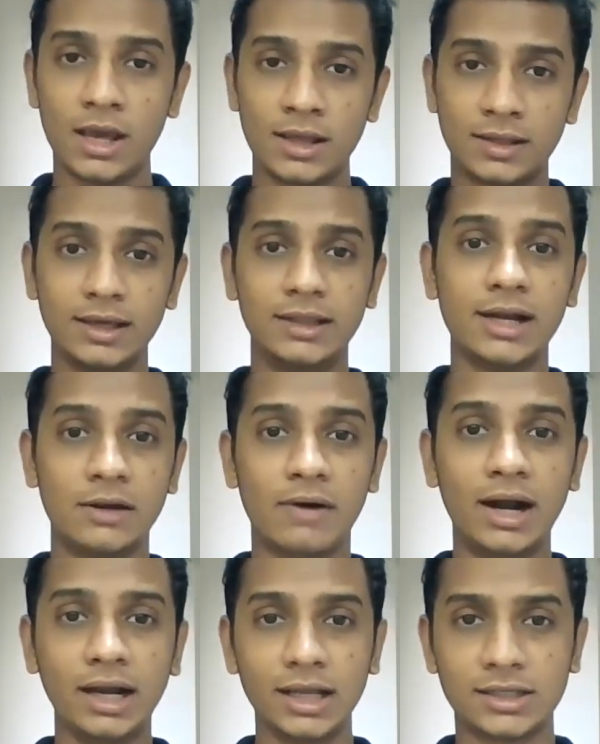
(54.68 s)
See, the
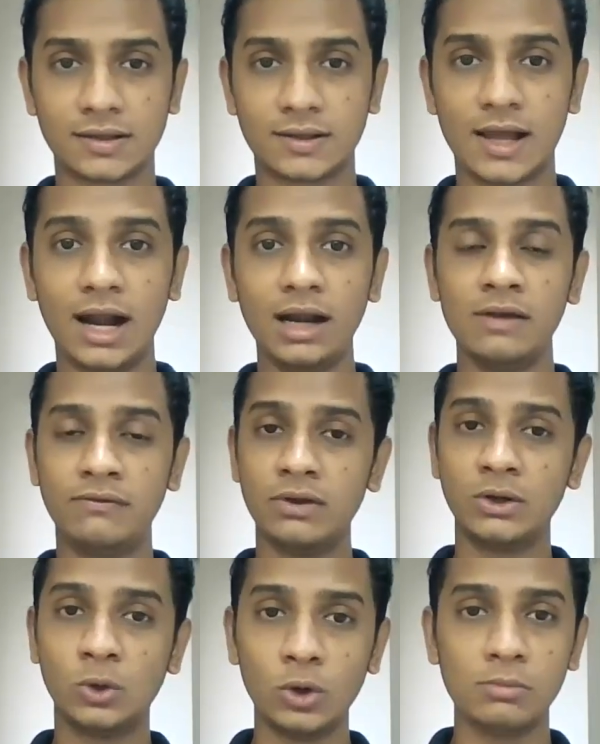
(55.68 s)
advantage is that if
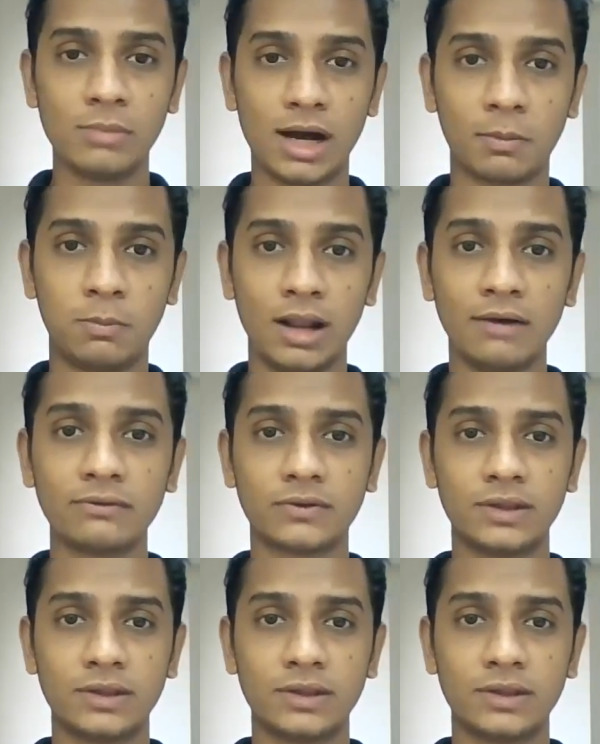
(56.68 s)
you don't mark bluffs,